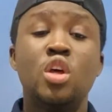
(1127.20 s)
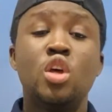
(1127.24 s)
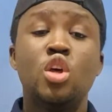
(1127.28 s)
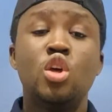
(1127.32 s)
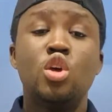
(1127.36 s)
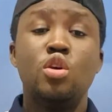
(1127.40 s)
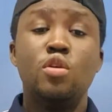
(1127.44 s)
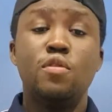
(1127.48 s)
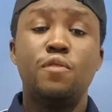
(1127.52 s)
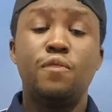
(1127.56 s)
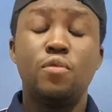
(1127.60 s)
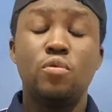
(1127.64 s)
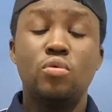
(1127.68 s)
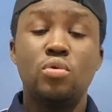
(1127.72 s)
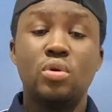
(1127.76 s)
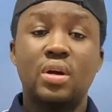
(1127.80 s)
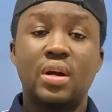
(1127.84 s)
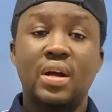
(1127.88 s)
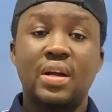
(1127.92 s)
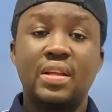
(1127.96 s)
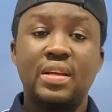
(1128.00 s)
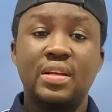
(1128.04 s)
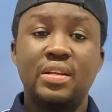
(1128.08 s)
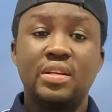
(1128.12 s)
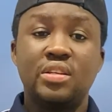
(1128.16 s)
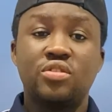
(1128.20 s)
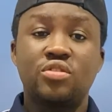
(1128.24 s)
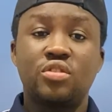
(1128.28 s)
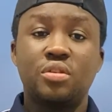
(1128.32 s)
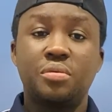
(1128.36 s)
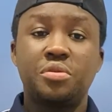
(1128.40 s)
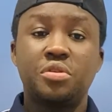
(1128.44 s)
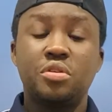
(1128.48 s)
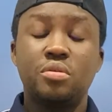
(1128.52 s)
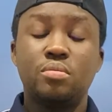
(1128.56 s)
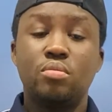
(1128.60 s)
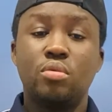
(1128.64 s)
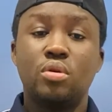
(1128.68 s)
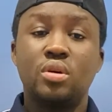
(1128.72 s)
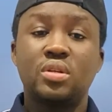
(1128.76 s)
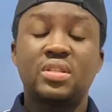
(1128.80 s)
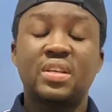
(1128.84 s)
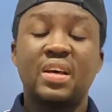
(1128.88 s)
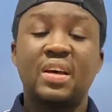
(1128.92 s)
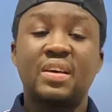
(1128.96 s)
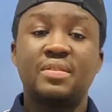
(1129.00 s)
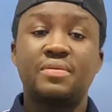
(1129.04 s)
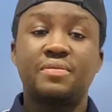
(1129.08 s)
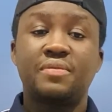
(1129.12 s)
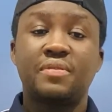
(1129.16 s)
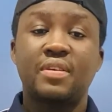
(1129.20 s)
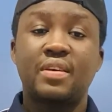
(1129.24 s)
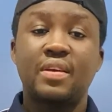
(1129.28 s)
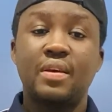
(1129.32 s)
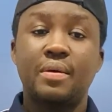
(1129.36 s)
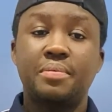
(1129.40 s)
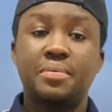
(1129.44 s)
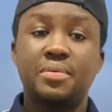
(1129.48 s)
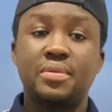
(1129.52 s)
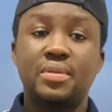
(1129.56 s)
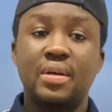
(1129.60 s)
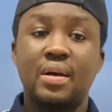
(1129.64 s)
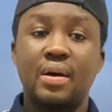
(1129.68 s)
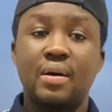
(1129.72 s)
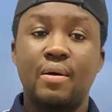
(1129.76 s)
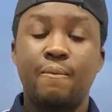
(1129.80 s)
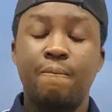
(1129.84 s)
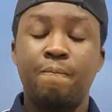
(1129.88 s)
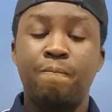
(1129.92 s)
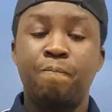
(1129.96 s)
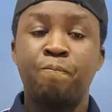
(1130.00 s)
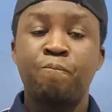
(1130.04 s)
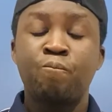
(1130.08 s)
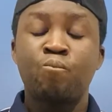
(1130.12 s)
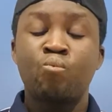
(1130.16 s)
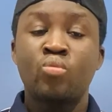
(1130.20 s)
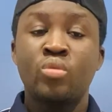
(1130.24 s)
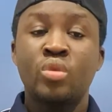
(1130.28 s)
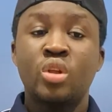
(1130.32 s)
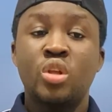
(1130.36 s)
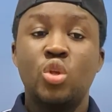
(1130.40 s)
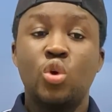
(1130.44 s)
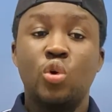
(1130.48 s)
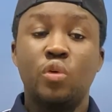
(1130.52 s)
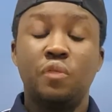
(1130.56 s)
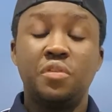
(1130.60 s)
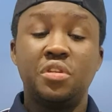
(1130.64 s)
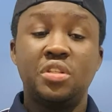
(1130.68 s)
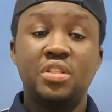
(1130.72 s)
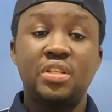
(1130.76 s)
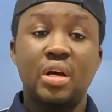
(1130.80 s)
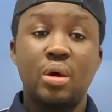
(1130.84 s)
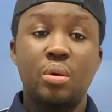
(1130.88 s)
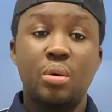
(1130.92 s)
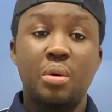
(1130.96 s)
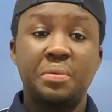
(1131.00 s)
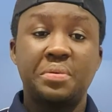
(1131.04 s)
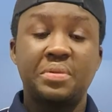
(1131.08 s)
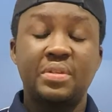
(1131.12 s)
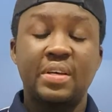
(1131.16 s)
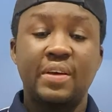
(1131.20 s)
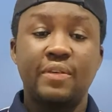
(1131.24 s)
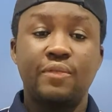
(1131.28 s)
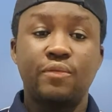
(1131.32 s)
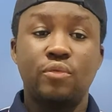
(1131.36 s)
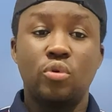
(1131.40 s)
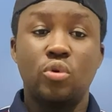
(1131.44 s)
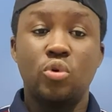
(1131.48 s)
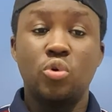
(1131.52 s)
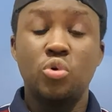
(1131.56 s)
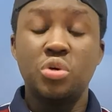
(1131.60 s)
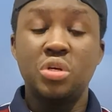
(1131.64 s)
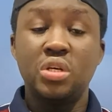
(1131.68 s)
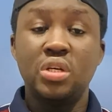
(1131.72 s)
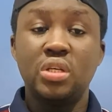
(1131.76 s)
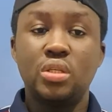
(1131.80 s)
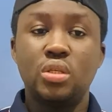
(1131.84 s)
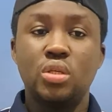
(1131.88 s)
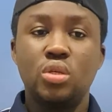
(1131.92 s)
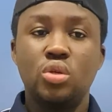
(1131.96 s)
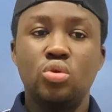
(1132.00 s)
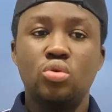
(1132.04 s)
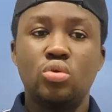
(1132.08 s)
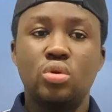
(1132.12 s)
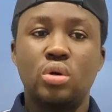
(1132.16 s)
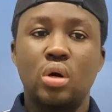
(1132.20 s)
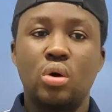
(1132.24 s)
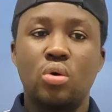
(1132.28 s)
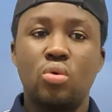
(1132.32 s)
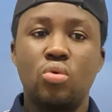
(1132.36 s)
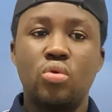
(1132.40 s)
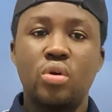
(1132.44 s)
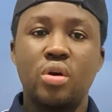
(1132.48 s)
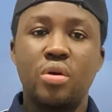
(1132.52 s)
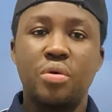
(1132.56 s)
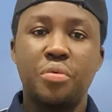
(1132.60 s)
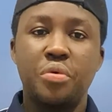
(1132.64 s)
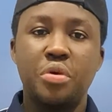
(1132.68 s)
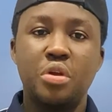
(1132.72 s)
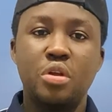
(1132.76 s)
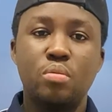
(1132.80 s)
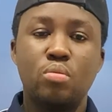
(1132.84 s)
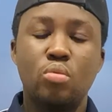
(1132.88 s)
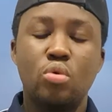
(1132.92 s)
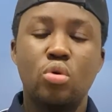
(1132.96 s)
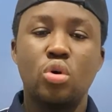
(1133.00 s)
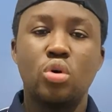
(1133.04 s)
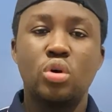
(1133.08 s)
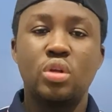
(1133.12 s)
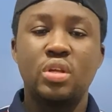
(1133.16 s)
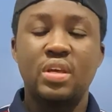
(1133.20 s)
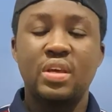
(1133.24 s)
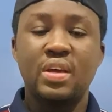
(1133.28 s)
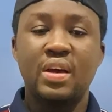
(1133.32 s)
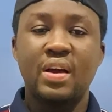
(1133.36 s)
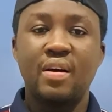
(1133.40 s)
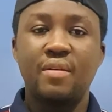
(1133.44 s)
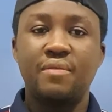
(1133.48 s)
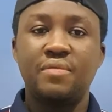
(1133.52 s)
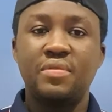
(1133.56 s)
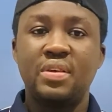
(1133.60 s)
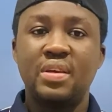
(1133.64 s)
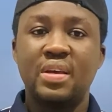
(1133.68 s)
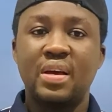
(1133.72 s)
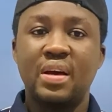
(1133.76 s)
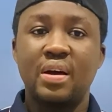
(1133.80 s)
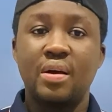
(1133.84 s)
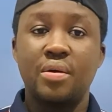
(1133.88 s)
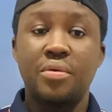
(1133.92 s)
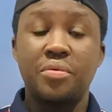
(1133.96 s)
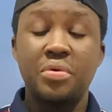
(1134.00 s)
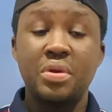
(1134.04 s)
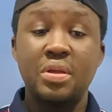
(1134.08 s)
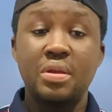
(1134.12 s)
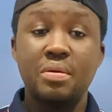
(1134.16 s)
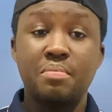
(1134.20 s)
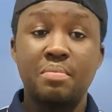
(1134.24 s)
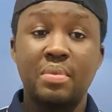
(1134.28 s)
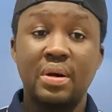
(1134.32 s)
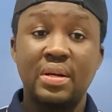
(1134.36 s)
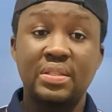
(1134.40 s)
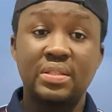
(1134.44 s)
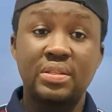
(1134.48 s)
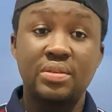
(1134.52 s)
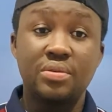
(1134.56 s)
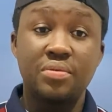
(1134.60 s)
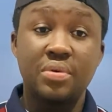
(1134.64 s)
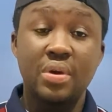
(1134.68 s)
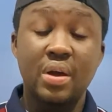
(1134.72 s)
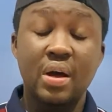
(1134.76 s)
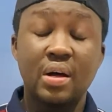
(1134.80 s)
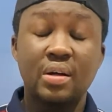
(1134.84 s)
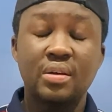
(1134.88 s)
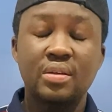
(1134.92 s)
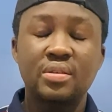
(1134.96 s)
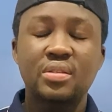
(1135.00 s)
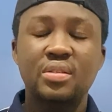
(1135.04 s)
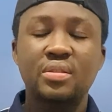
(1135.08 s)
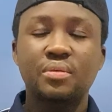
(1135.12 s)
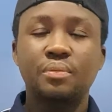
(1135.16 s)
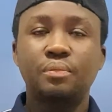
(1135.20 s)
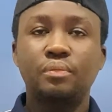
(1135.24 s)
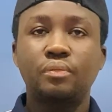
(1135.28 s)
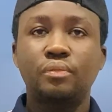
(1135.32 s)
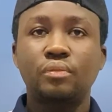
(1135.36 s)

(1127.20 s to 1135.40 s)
If you look at the description box, I've kept the official website for OET. You can go and read more. They have their reading materials